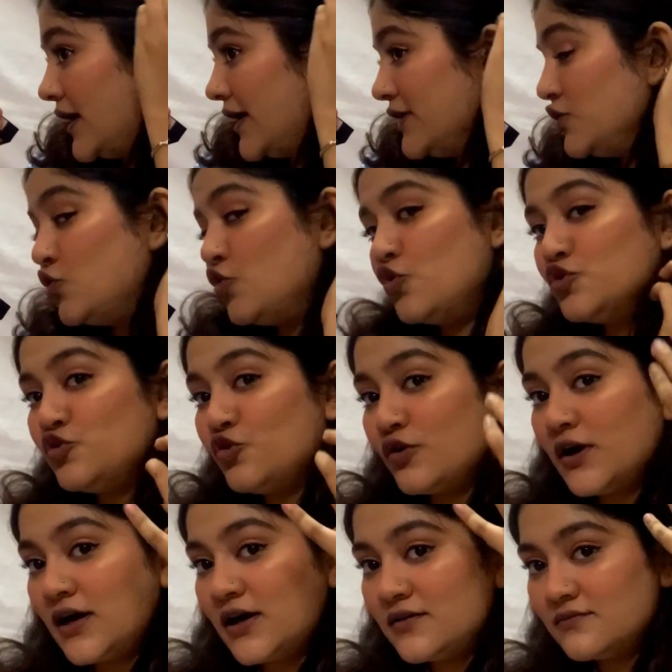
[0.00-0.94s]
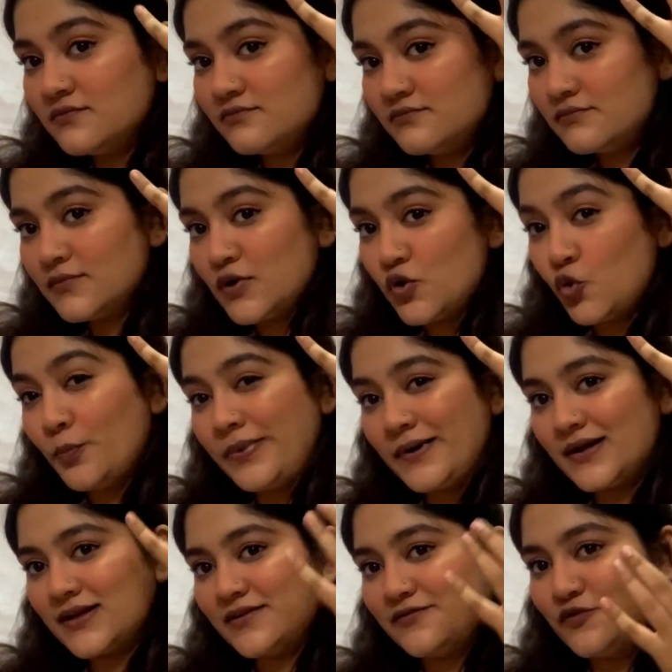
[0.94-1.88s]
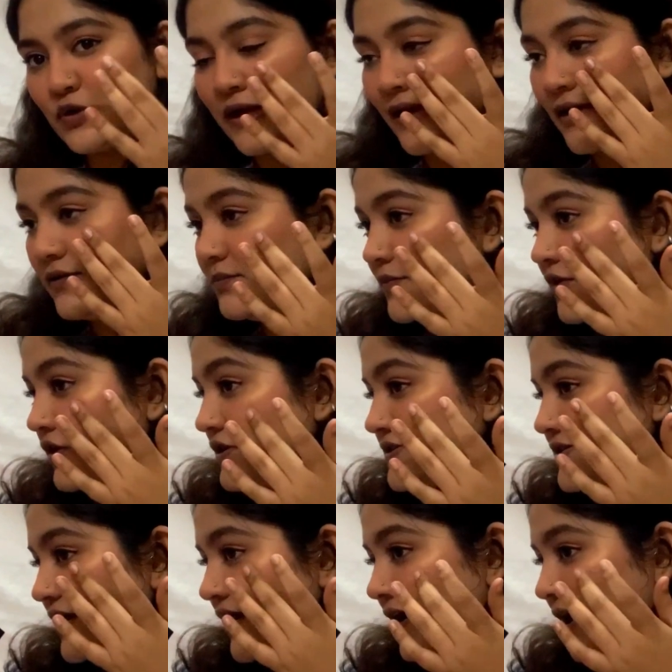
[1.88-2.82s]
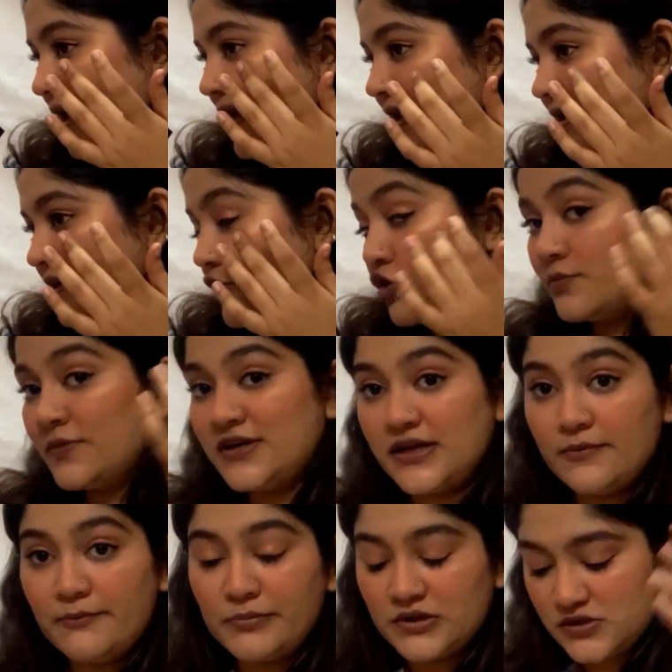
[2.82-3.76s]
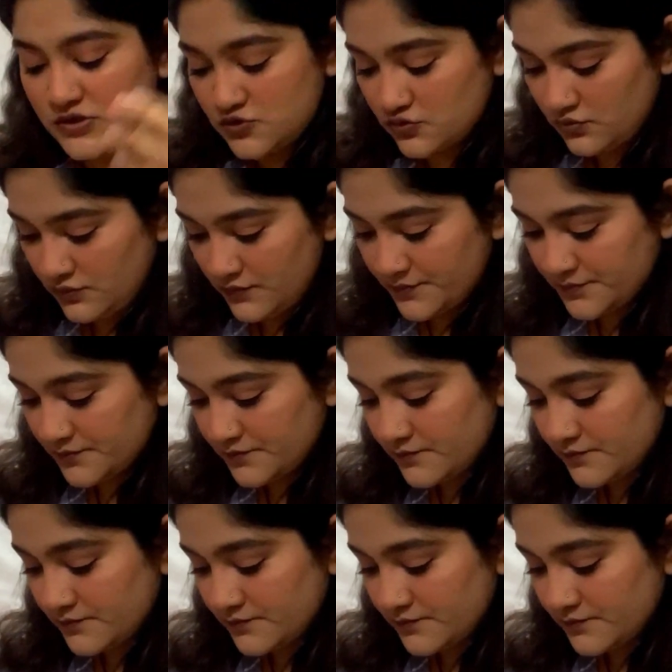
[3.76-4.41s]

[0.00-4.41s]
And go thoda upar if you like, because I like it on my temples too.